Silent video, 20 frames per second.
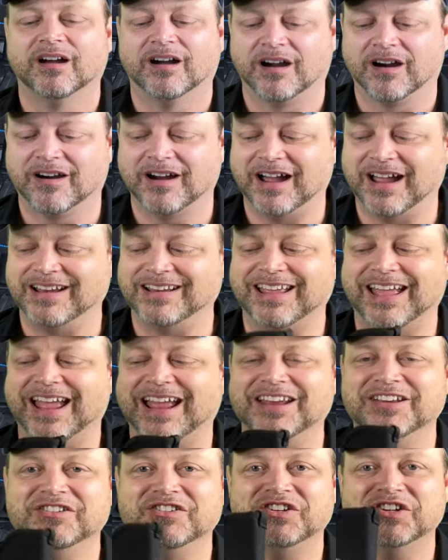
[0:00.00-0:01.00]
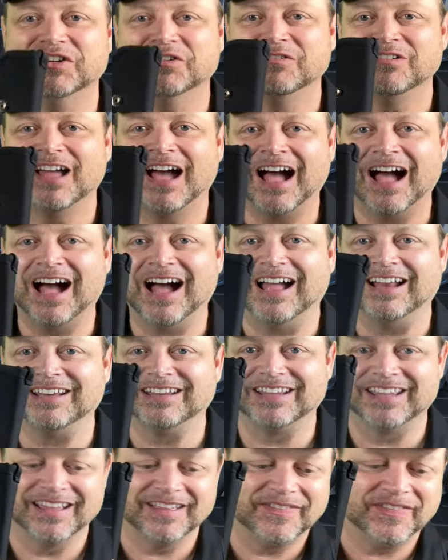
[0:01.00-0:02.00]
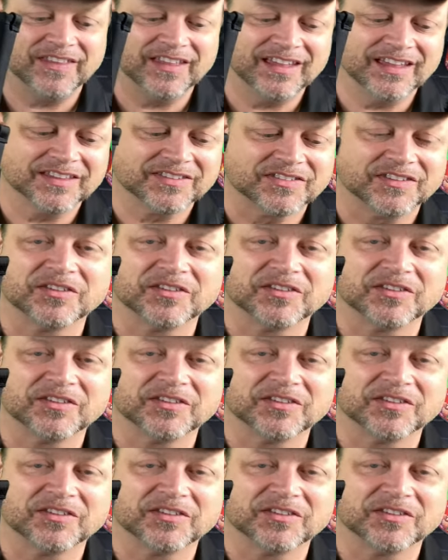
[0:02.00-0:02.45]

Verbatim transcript: All right, and do not get this.